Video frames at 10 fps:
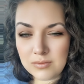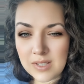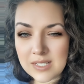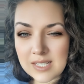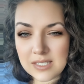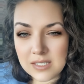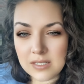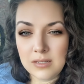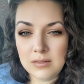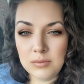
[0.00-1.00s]

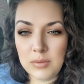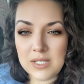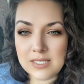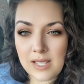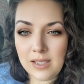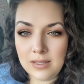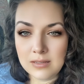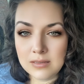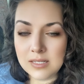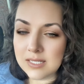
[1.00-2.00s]
essentially been saying
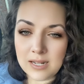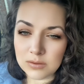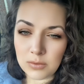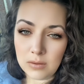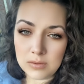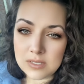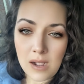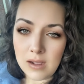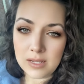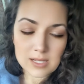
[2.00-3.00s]
the status quo is
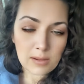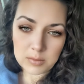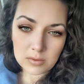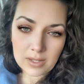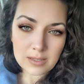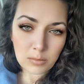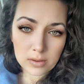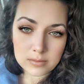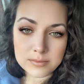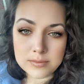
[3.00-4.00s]
not acceptable anymore.